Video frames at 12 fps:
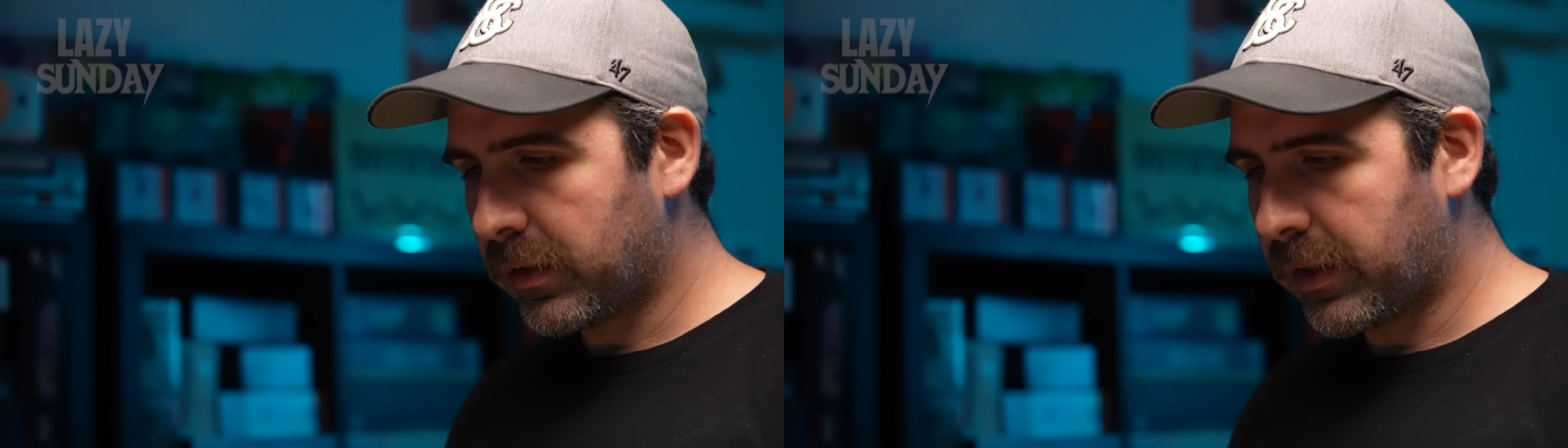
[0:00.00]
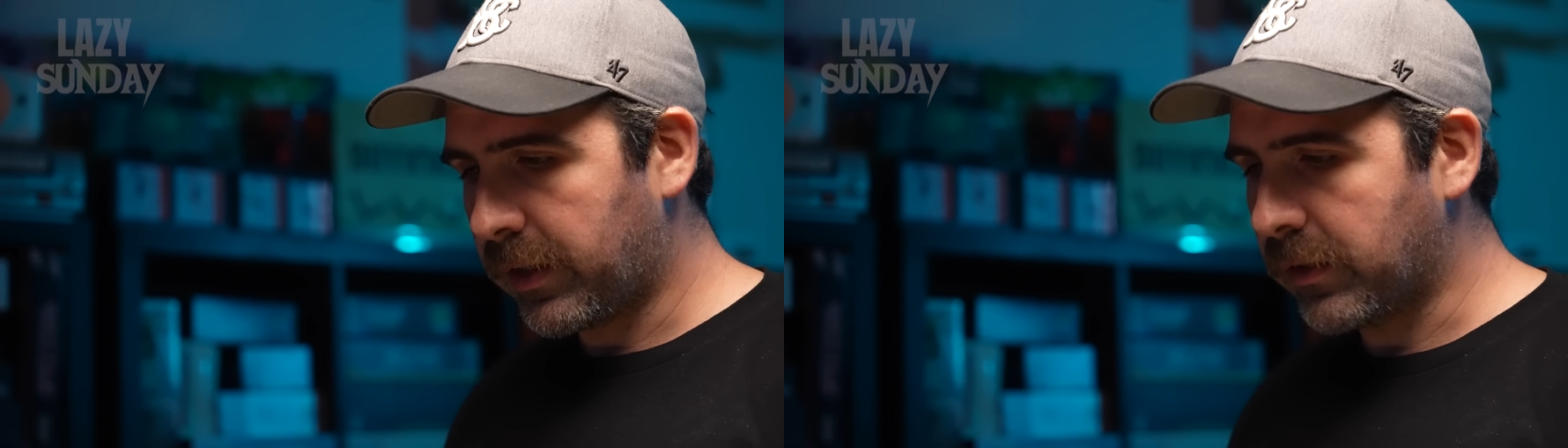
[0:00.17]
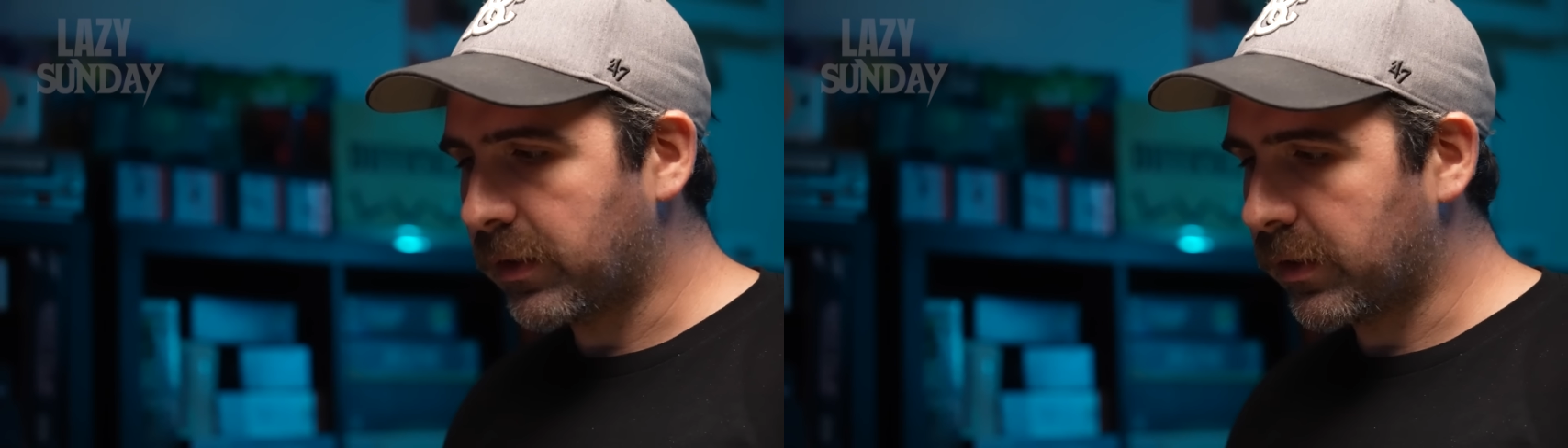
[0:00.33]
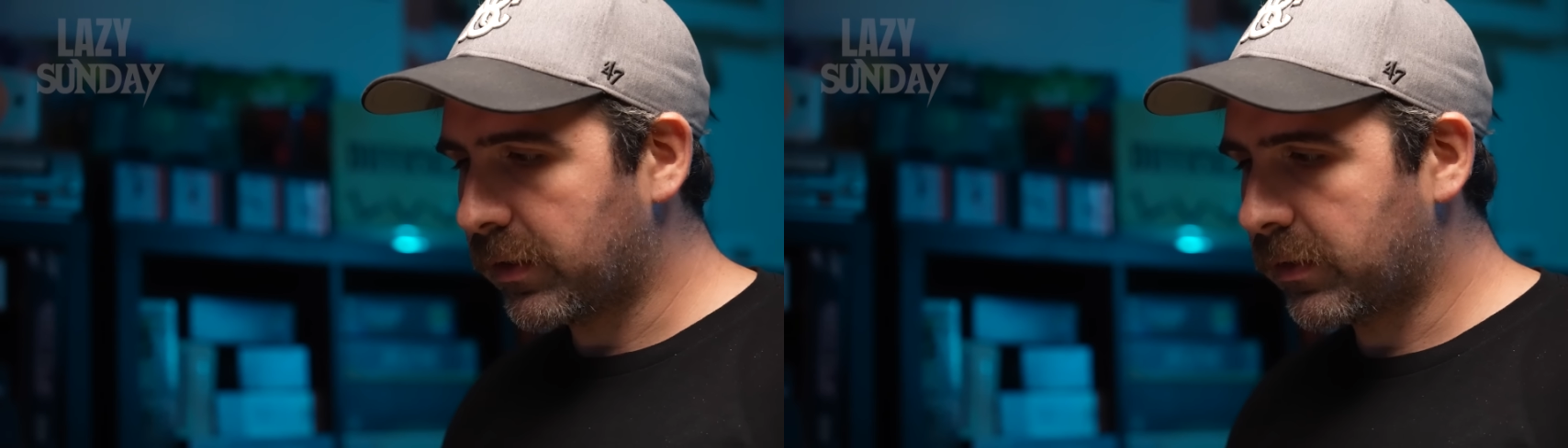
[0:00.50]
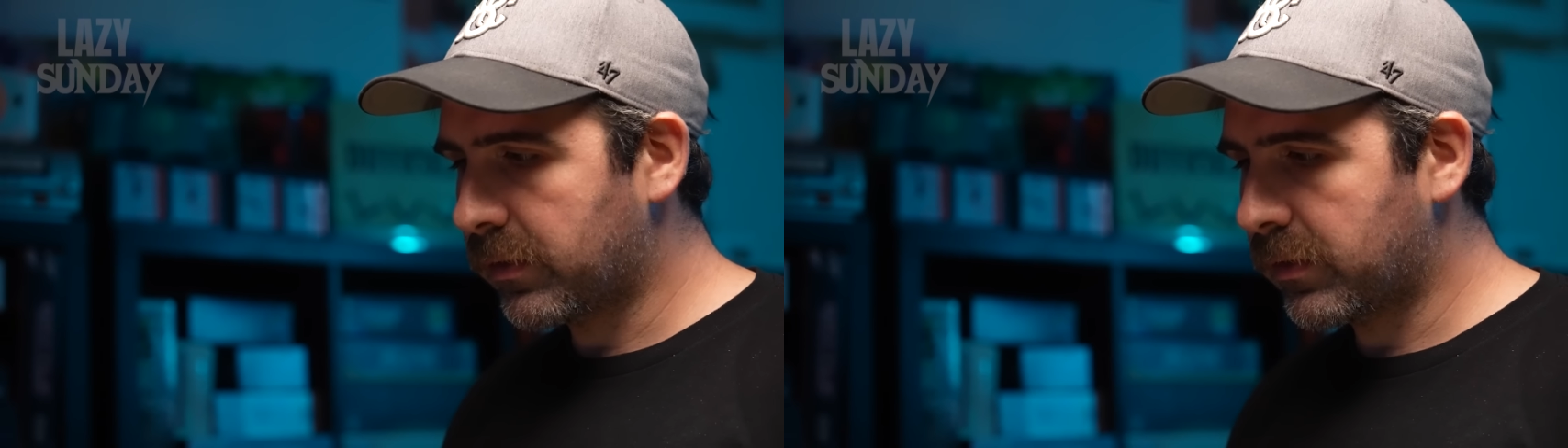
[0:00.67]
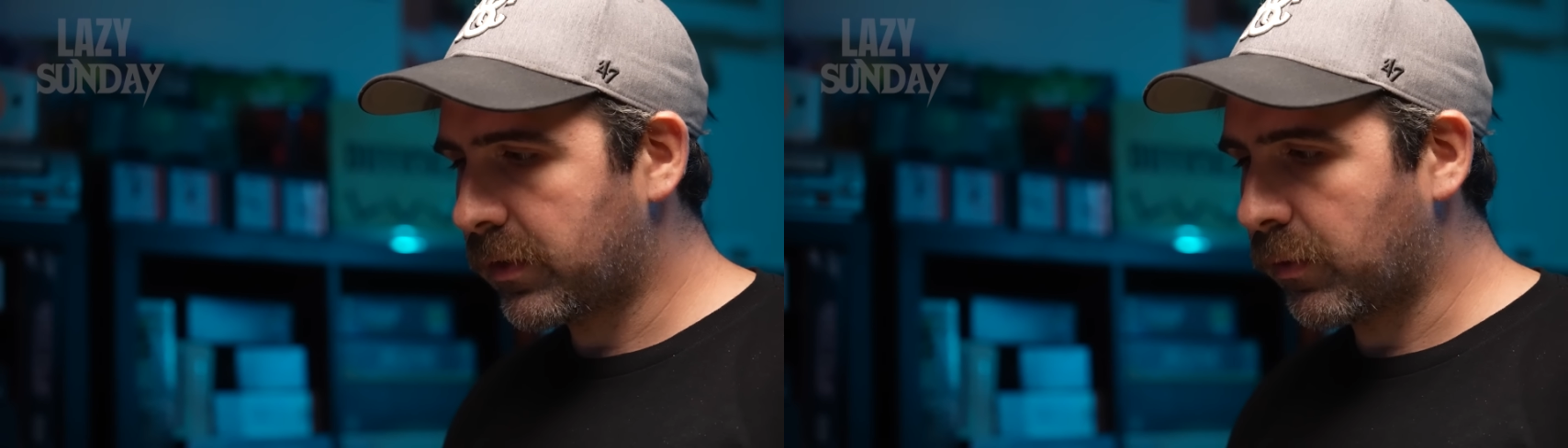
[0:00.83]
hill to
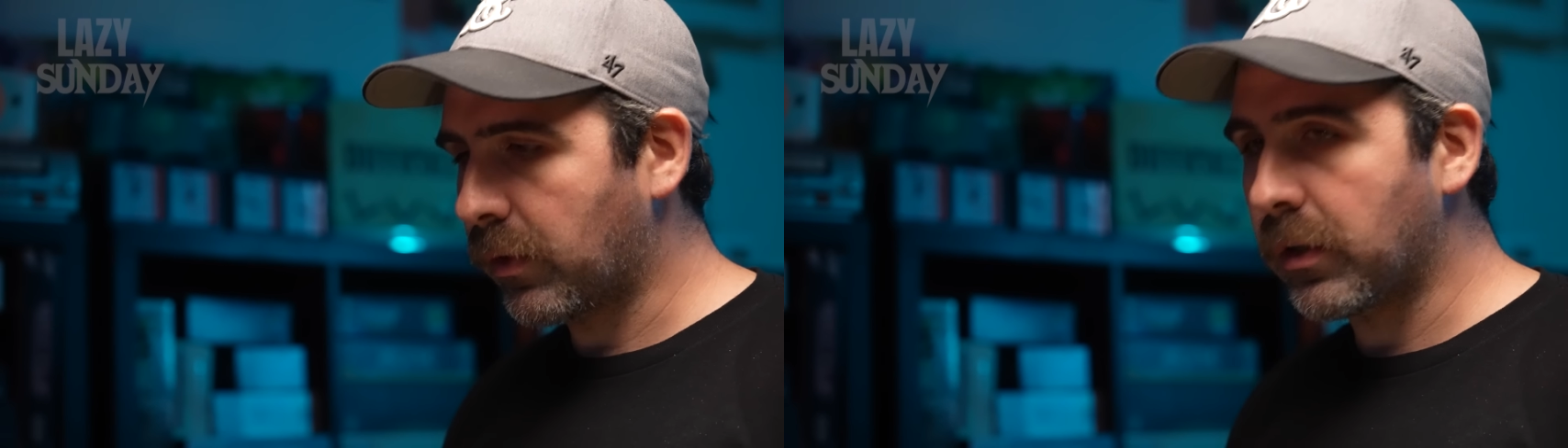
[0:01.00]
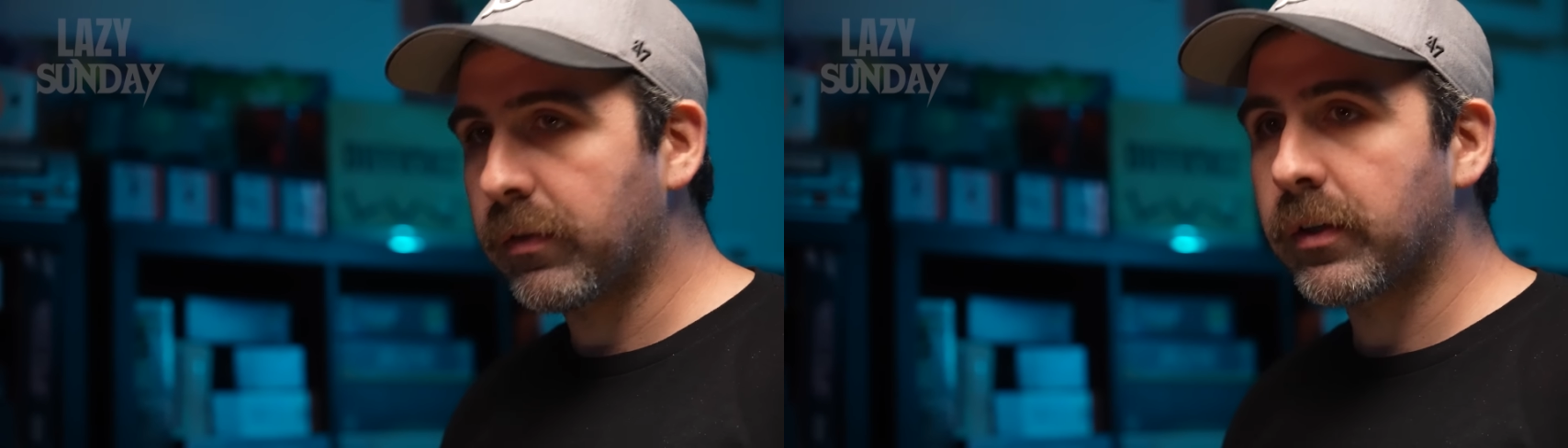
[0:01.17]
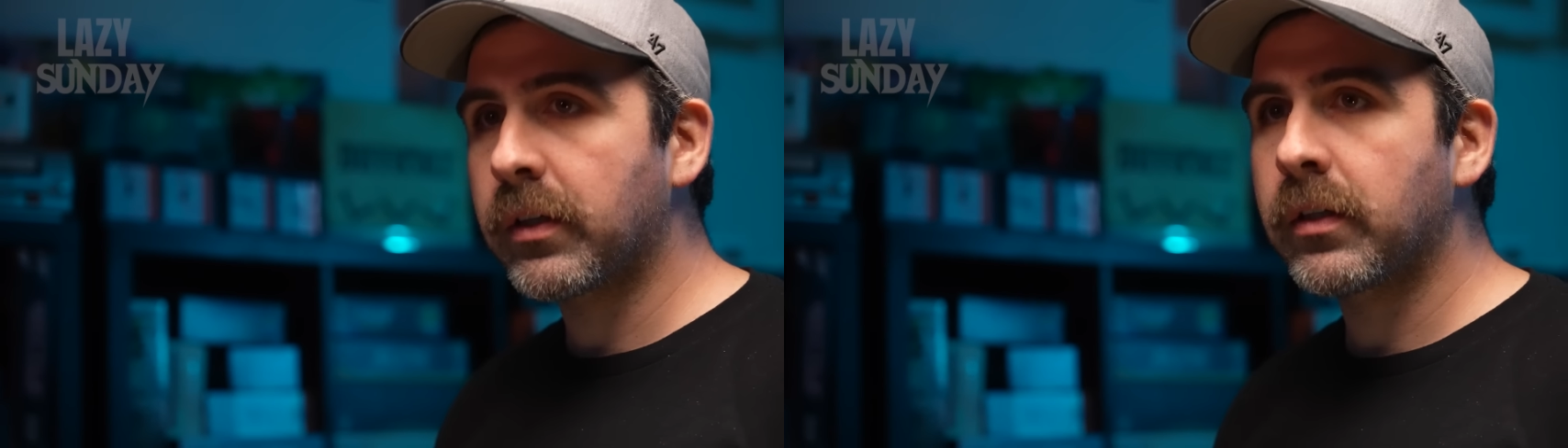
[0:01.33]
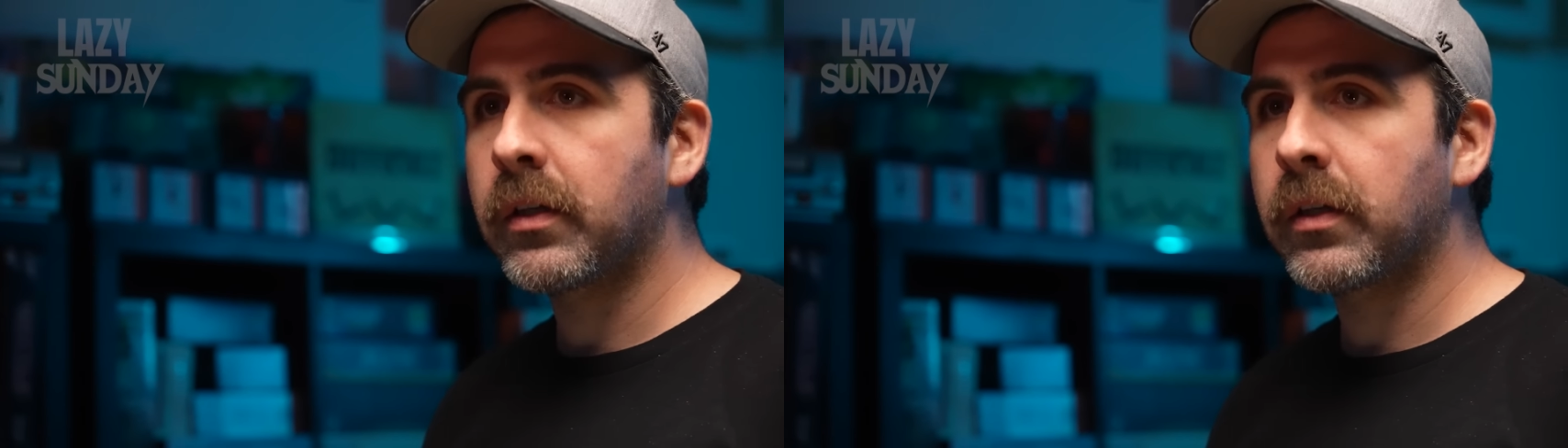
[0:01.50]
roll over.